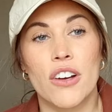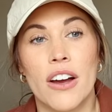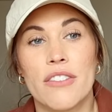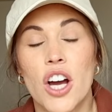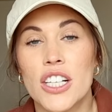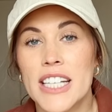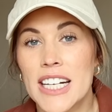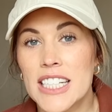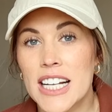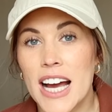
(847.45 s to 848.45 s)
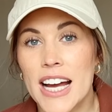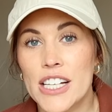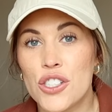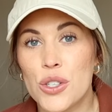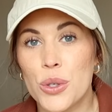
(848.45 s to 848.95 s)
I've contacted a guy
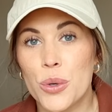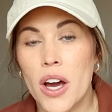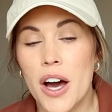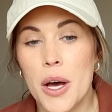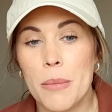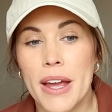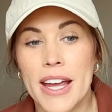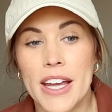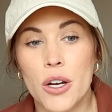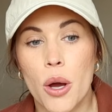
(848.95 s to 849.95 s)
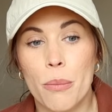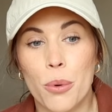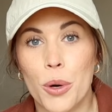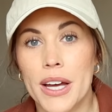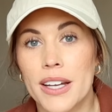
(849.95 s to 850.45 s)
to come and
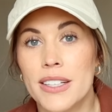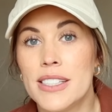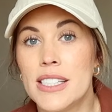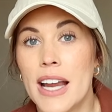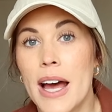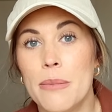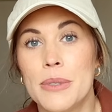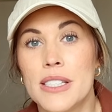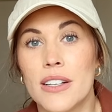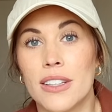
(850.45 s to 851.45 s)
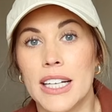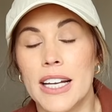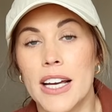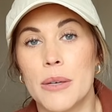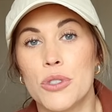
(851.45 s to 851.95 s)
brick steps
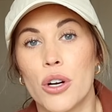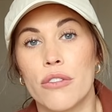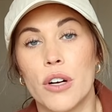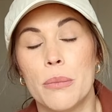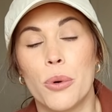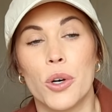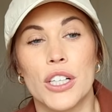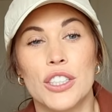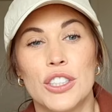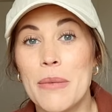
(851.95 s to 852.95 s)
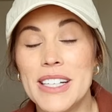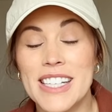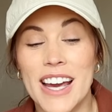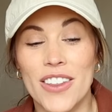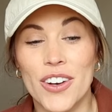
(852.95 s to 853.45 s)
leading up to our front porch. Coming
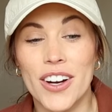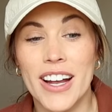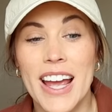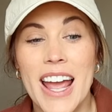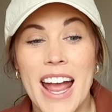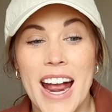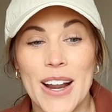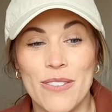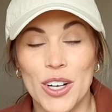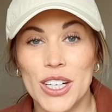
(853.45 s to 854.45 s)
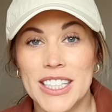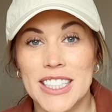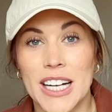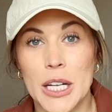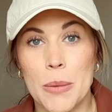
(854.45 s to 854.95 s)
together And I'm very
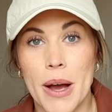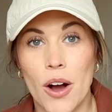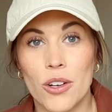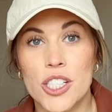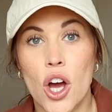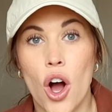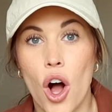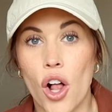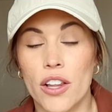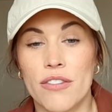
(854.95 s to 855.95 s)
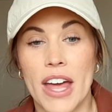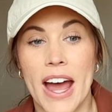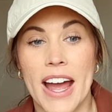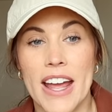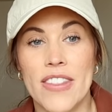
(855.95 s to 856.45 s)
excited about all of
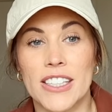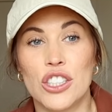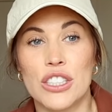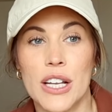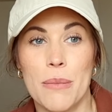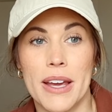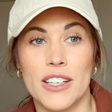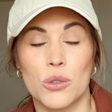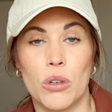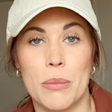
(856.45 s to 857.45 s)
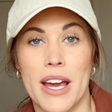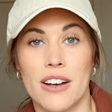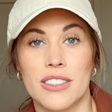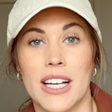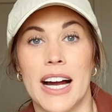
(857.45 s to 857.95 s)
that. And that's just gonna make us wanna be
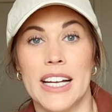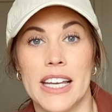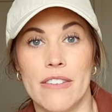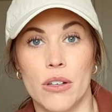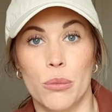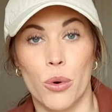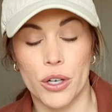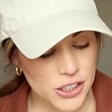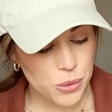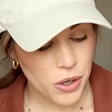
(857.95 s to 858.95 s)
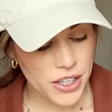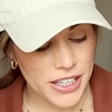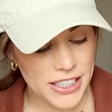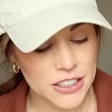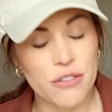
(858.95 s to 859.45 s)
outside even more. Next one
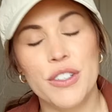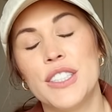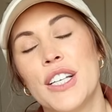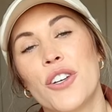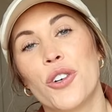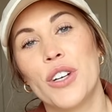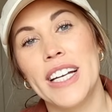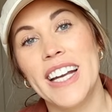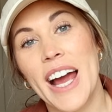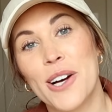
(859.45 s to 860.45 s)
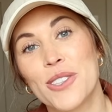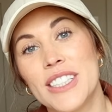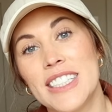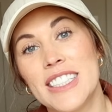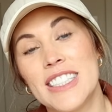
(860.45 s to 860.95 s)
is visit
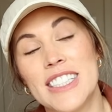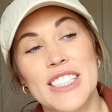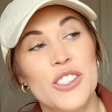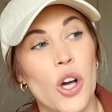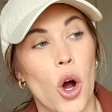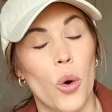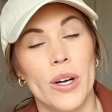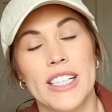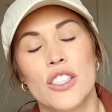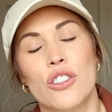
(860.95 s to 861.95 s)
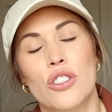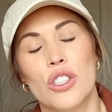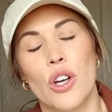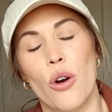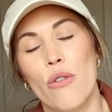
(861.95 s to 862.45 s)
greenhouses. This is always
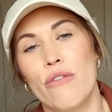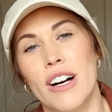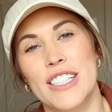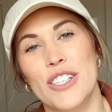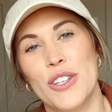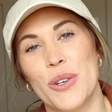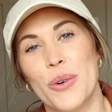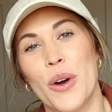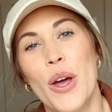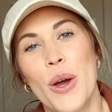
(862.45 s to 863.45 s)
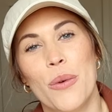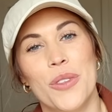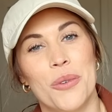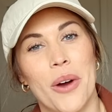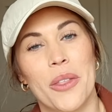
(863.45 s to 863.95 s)
so fun to do when
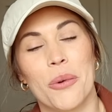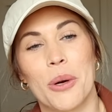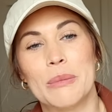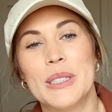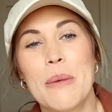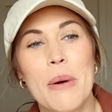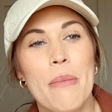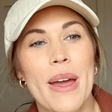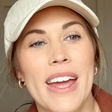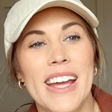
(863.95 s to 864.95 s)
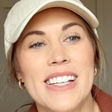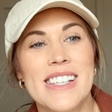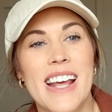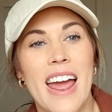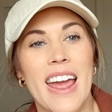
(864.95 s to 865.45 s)
the weather warms up a
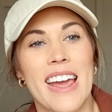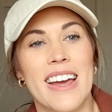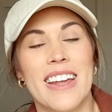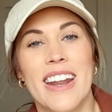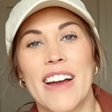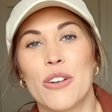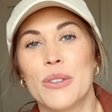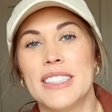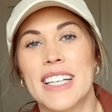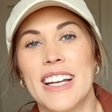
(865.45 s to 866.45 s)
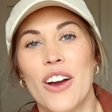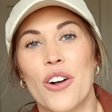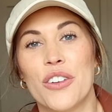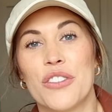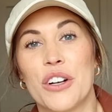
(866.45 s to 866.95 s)
bit and everyone's getting
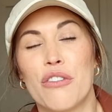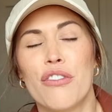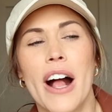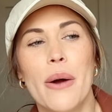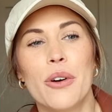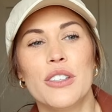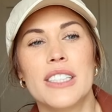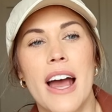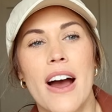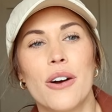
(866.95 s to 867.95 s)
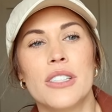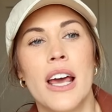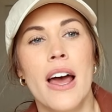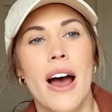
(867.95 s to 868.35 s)
all of their flowers out.